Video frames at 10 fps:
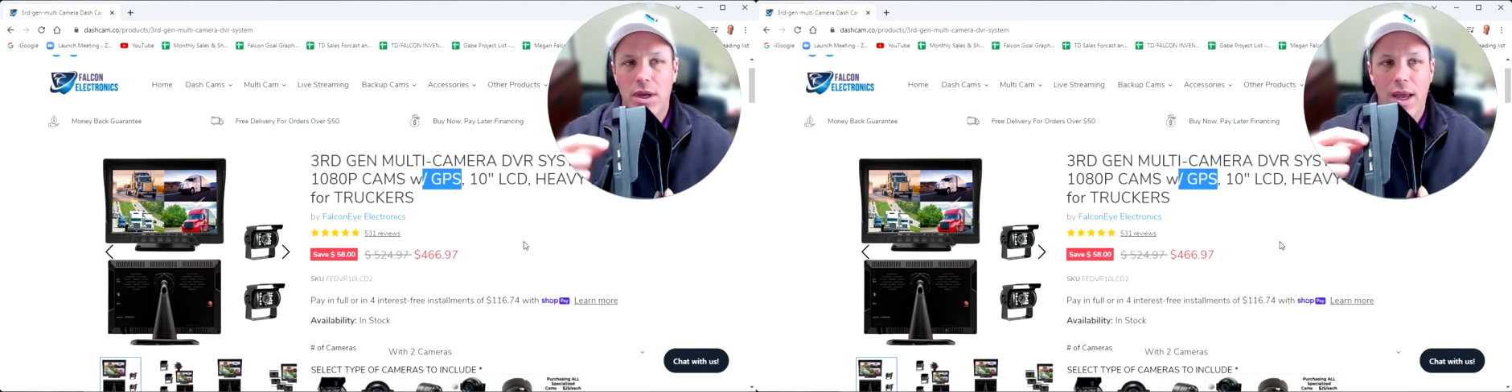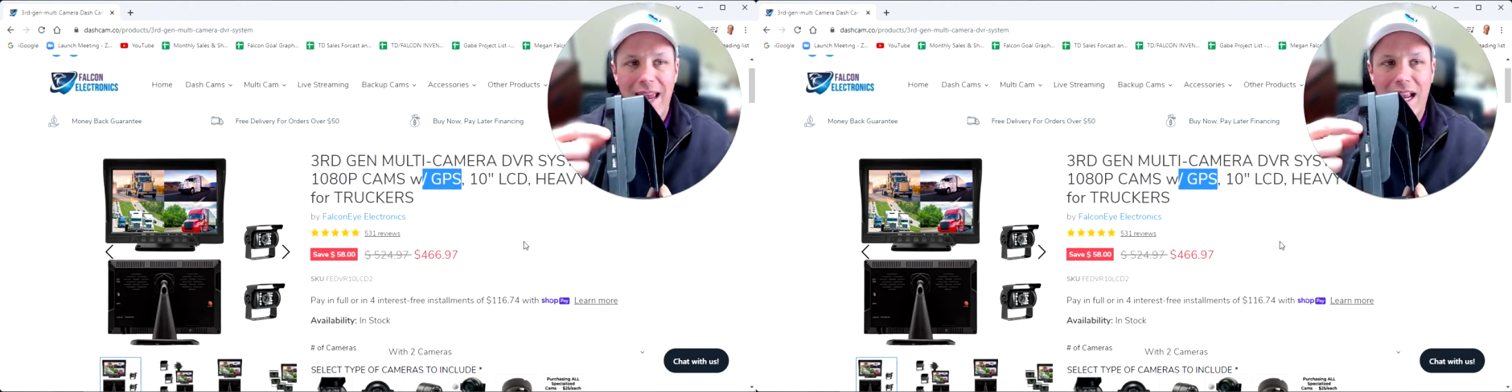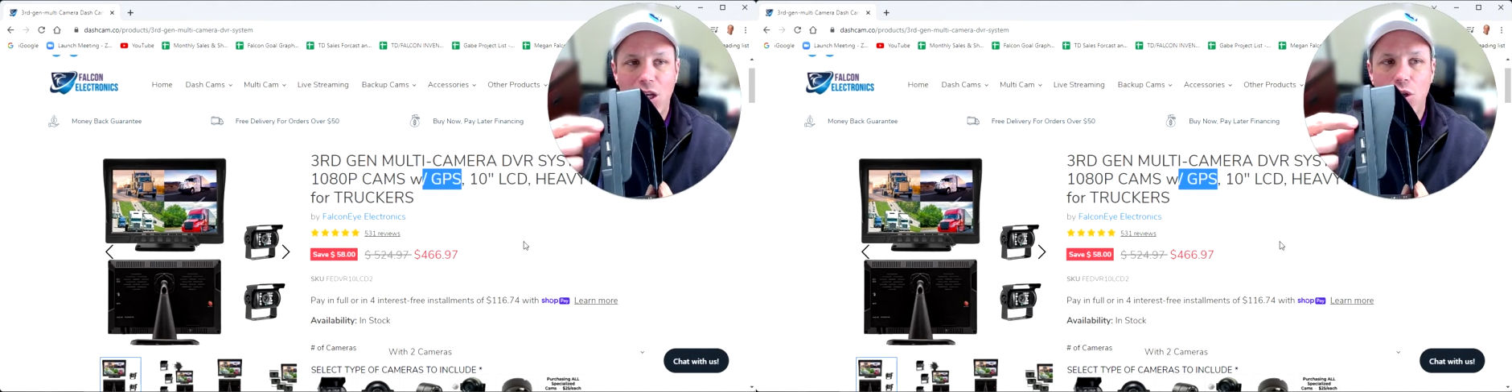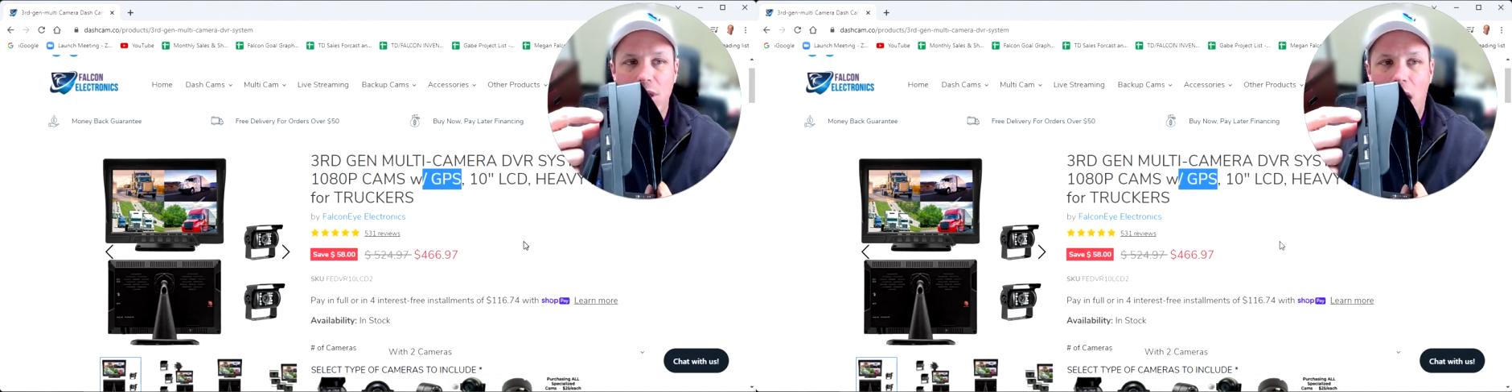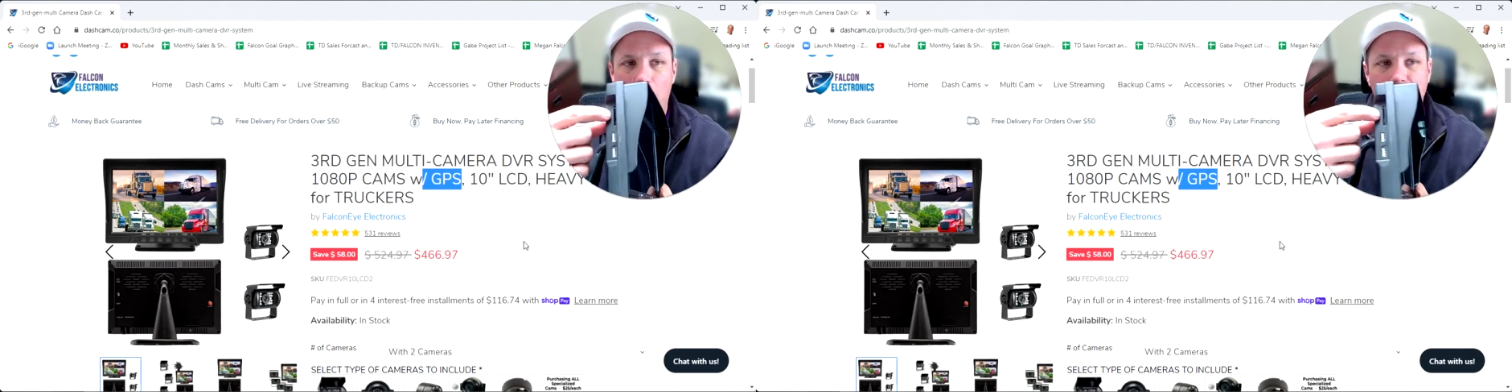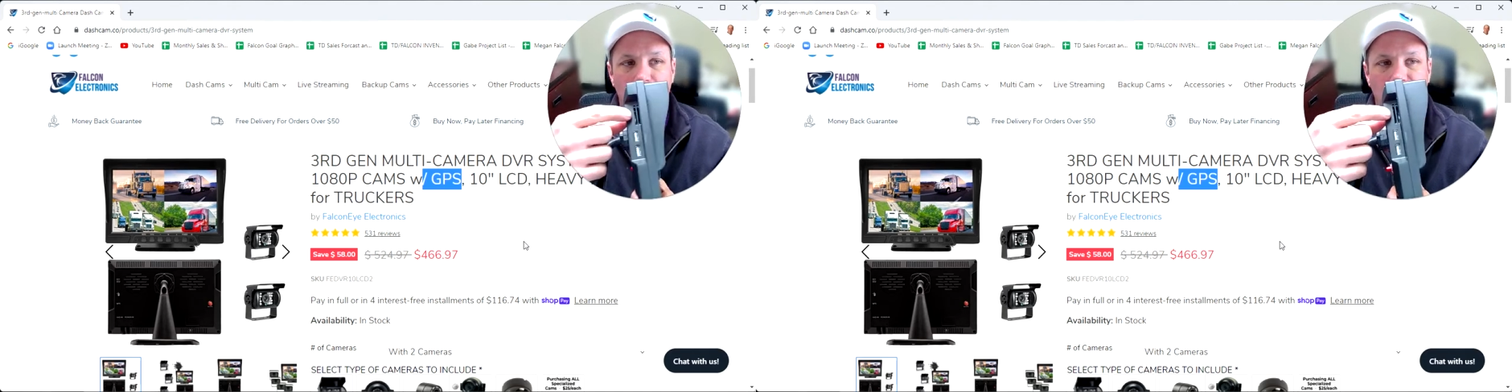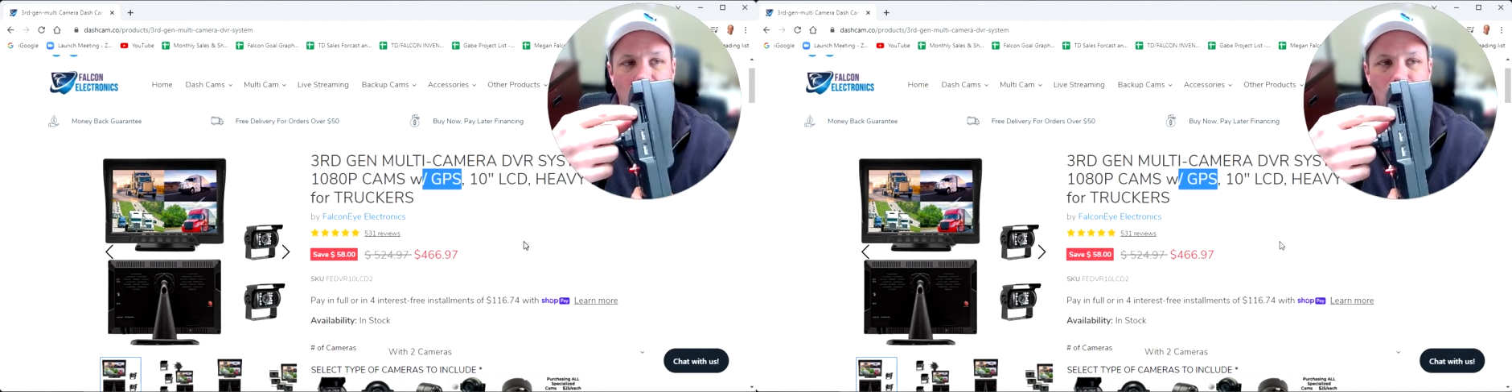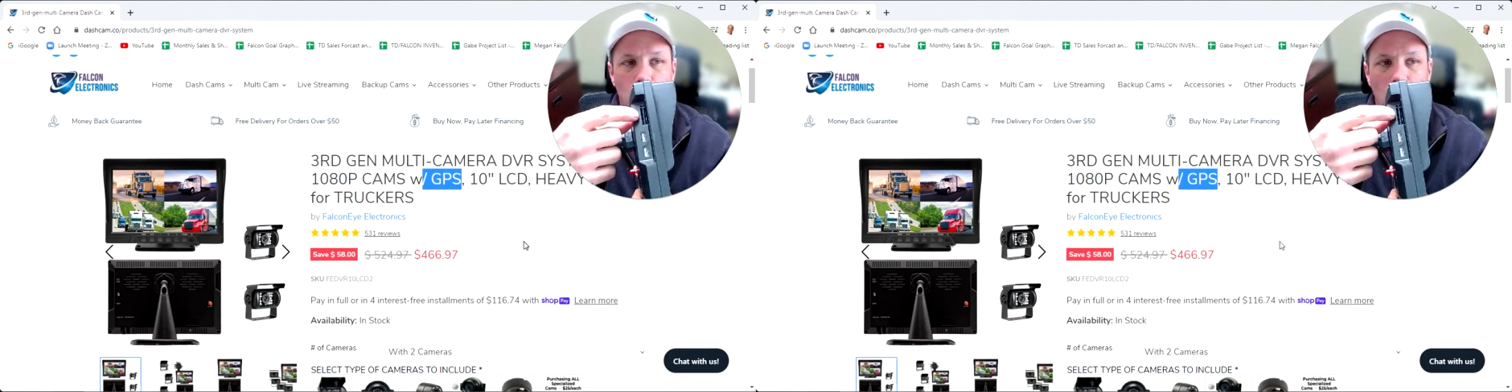It can use up to
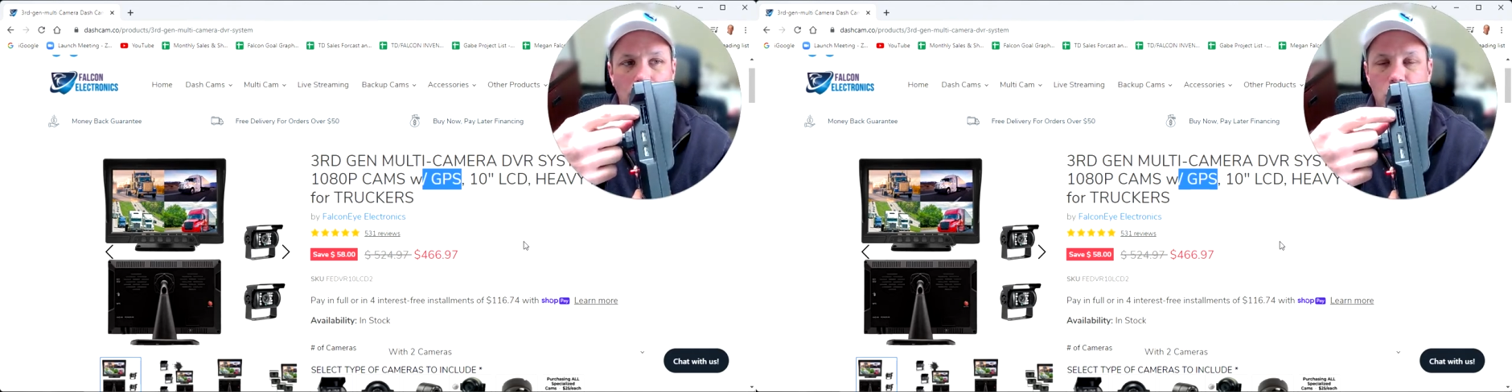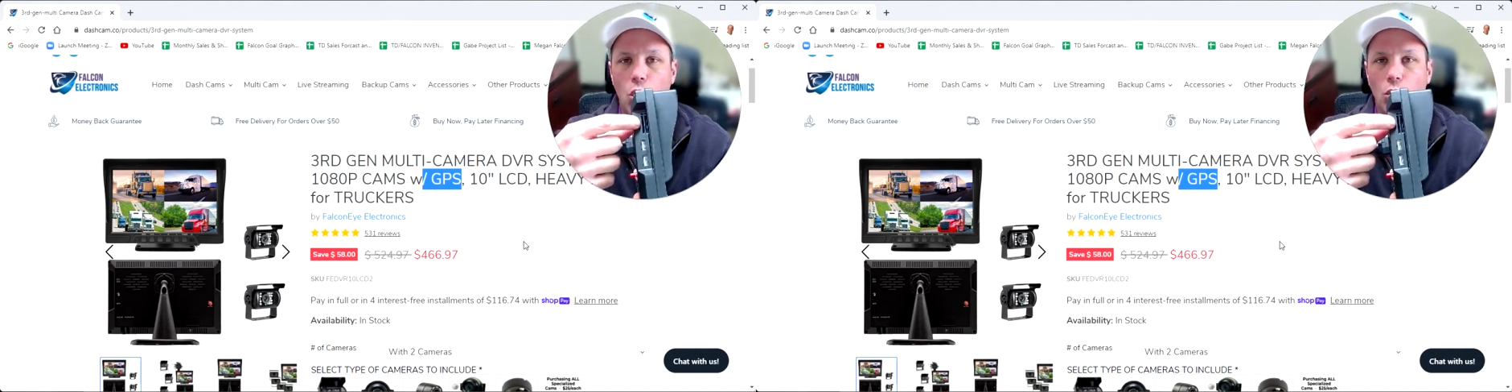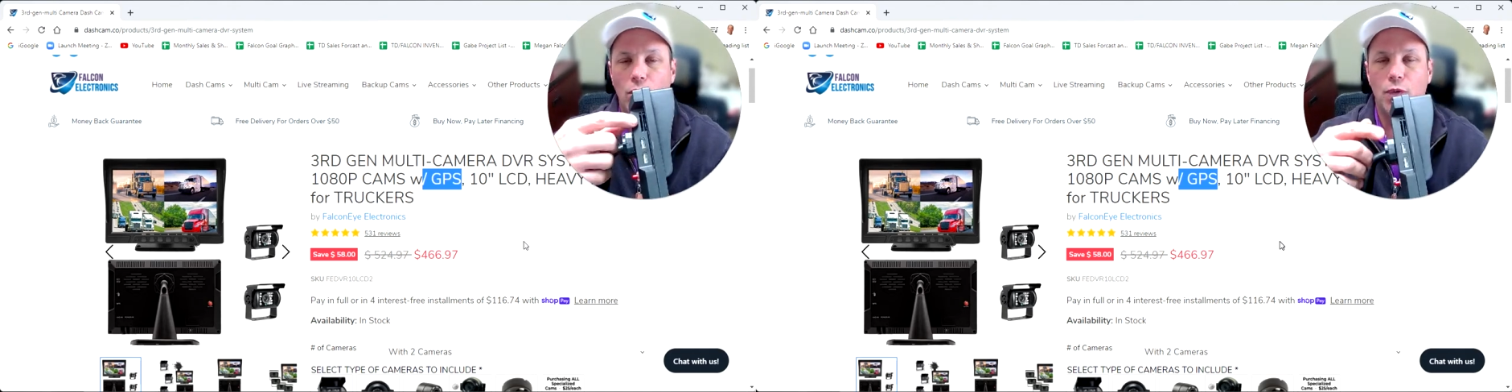512 total